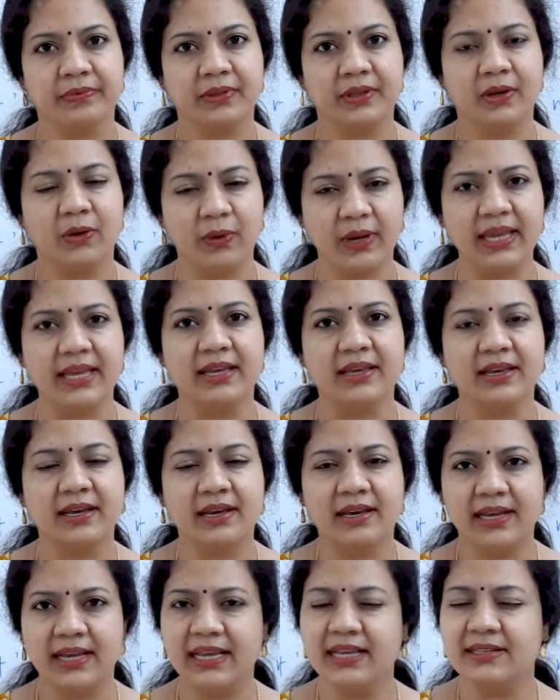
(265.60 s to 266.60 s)
okay,
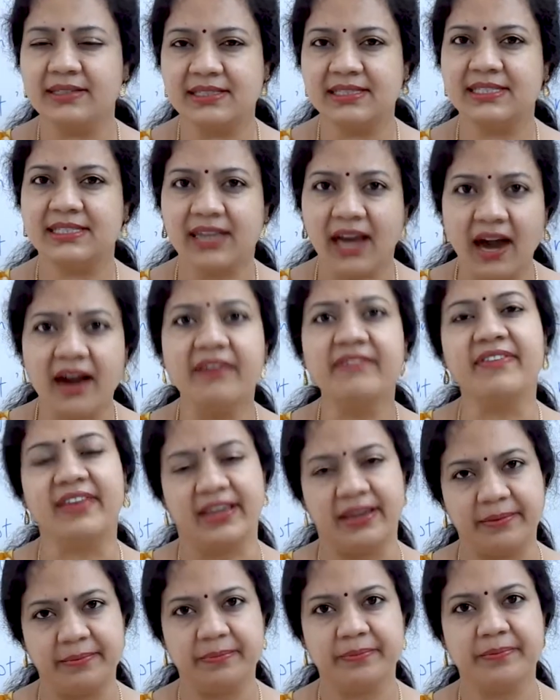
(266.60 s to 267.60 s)
he is
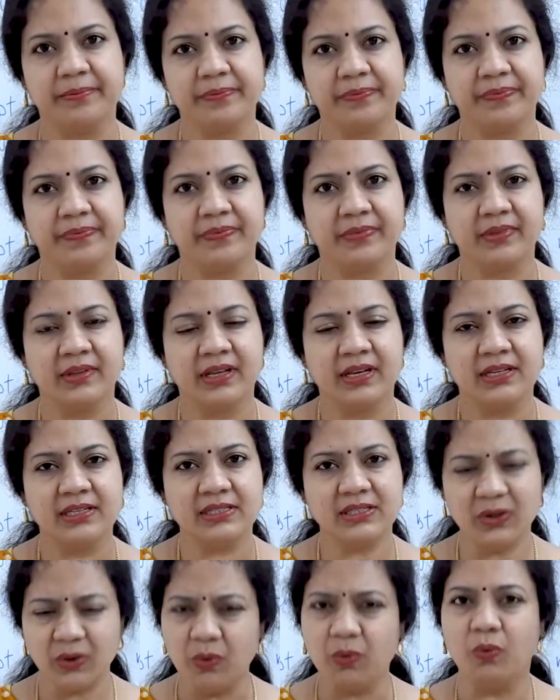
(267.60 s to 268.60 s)
starving,
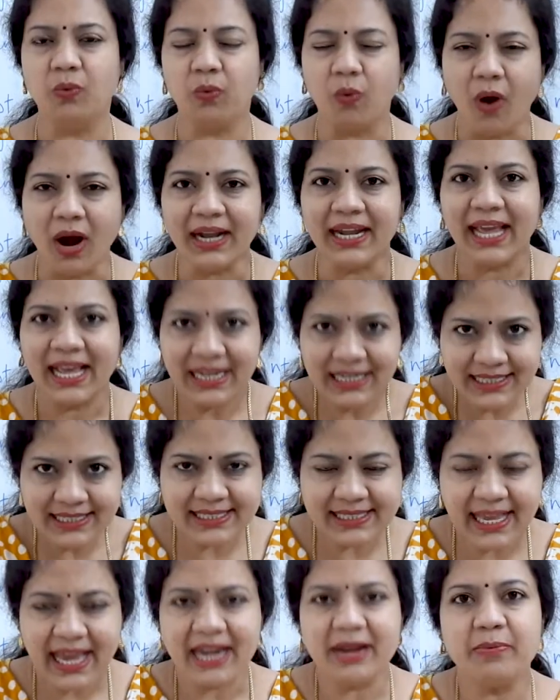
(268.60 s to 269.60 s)
so what else
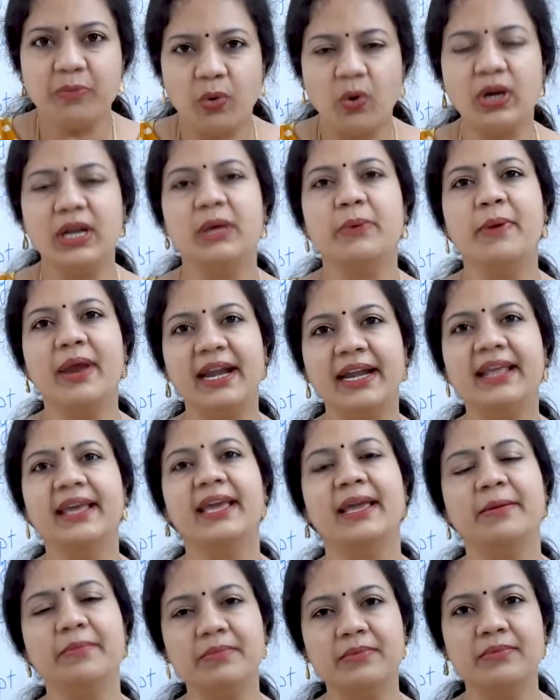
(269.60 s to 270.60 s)
can motivate
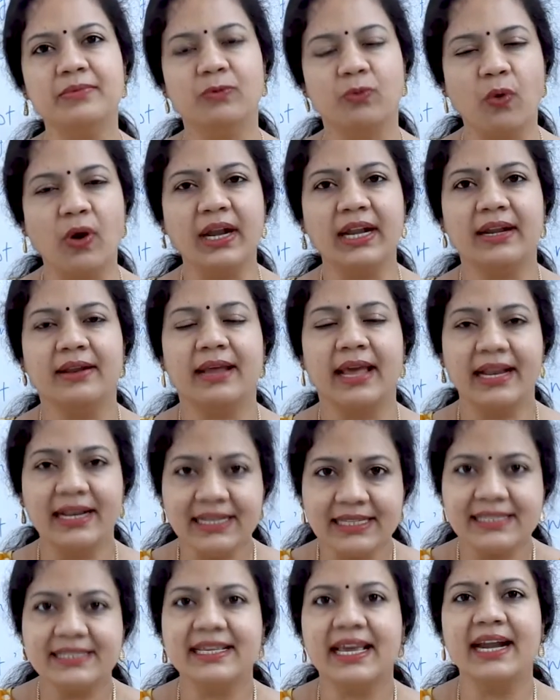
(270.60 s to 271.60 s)
him? What
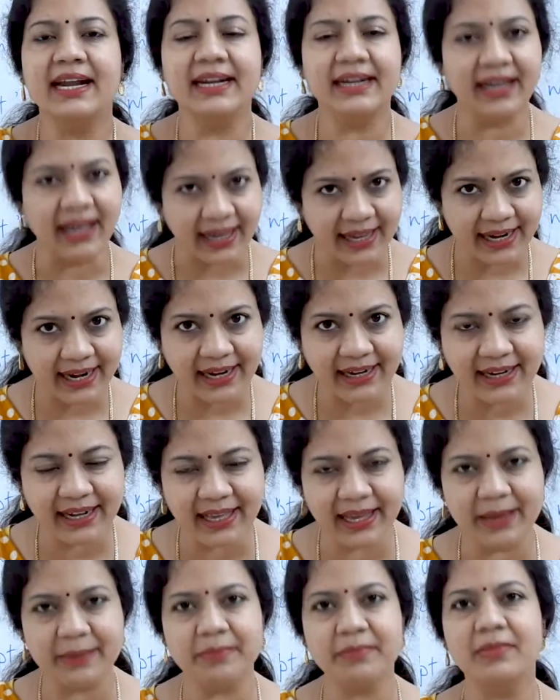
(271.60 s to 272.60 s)
else can direct
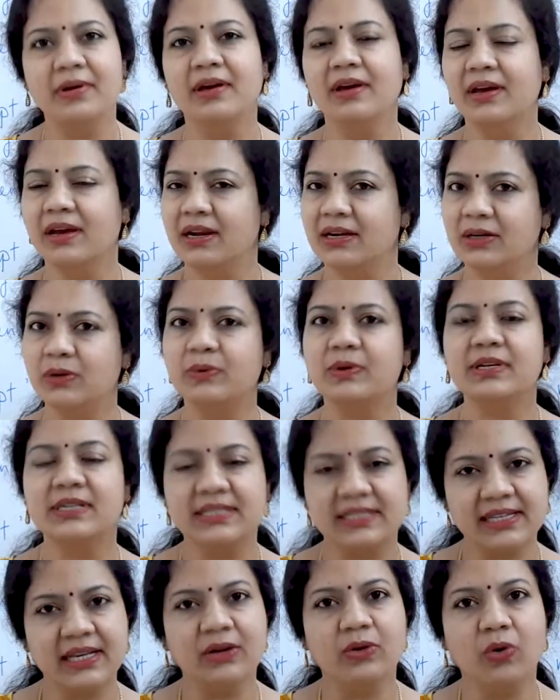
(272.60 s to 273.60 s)
him towards
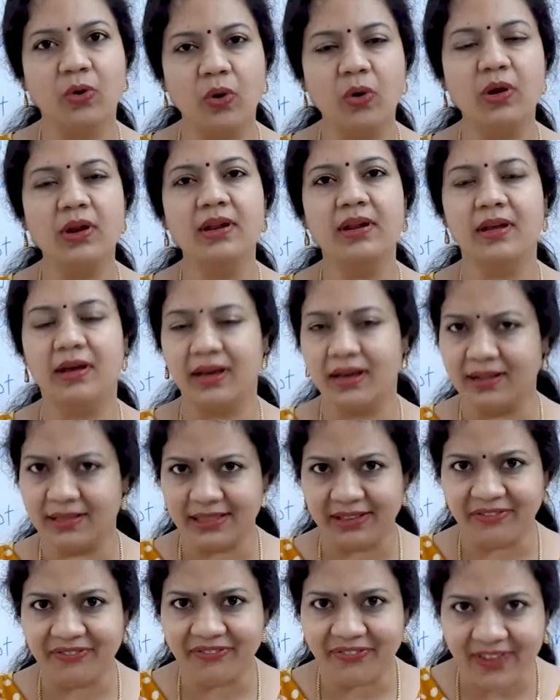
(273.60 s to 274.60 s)
a goal?
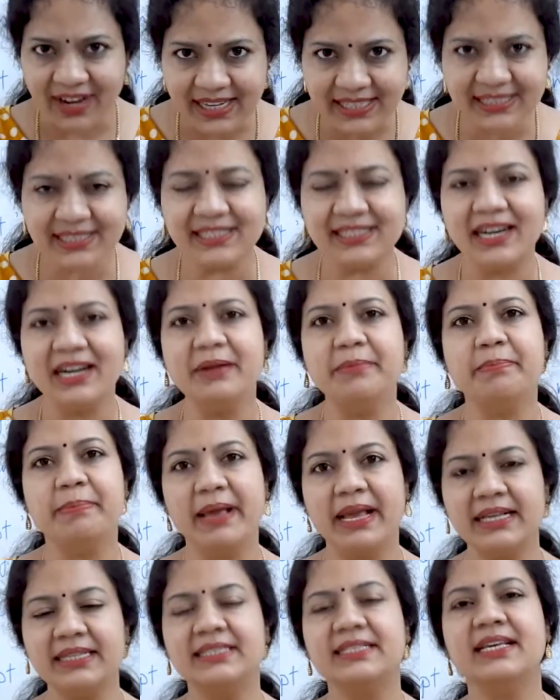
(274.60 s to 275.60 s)
The first and
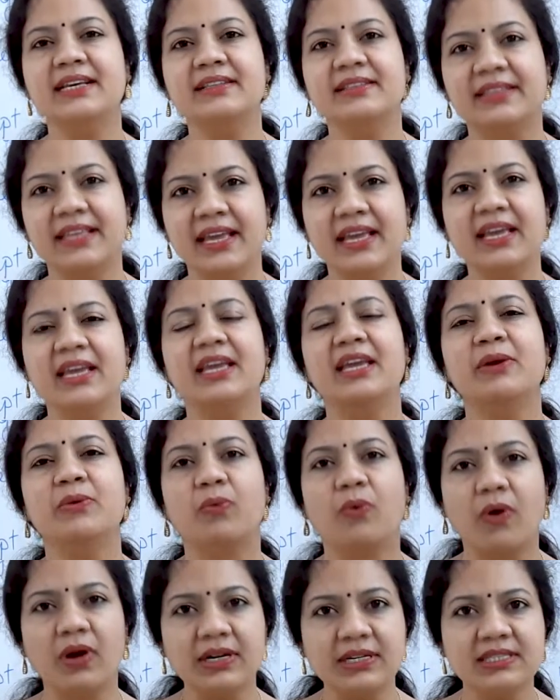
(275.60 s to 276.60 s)
basic thing he
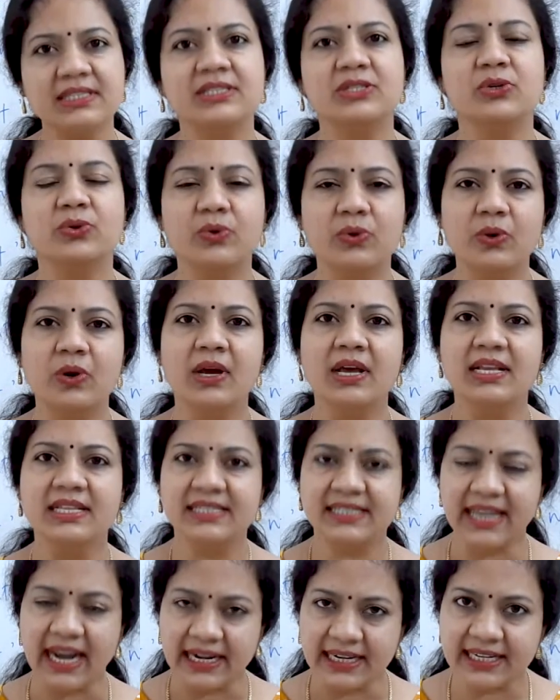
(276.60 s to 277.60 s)
wants to
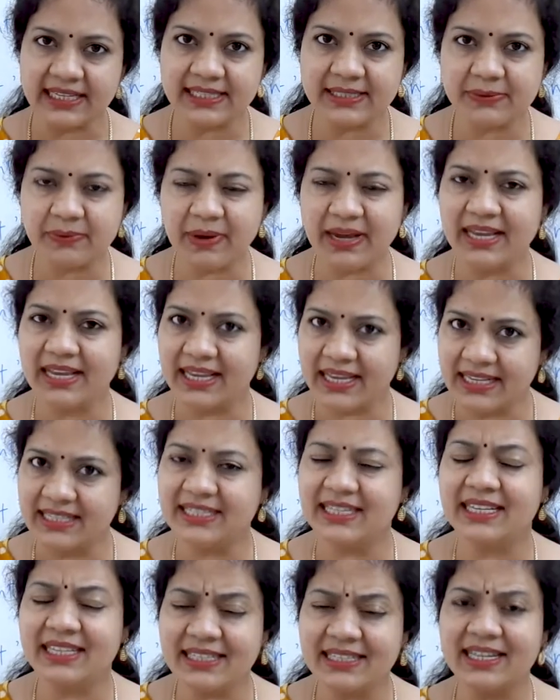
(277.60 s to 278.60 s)
satisfy is
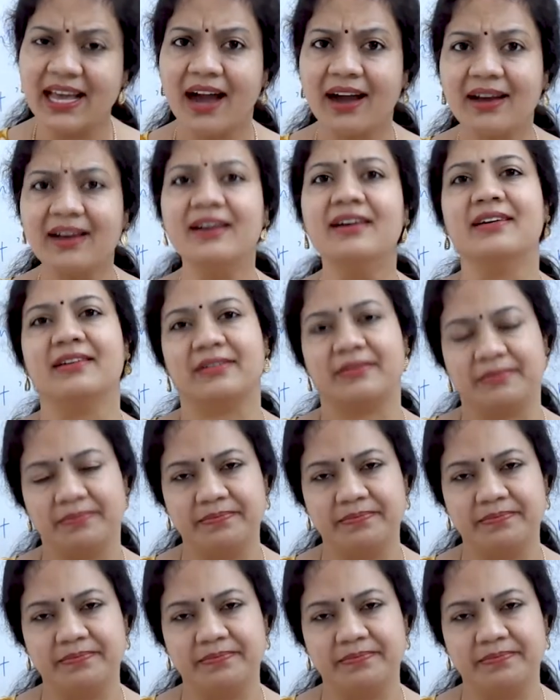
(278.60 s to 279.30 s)
his hunger.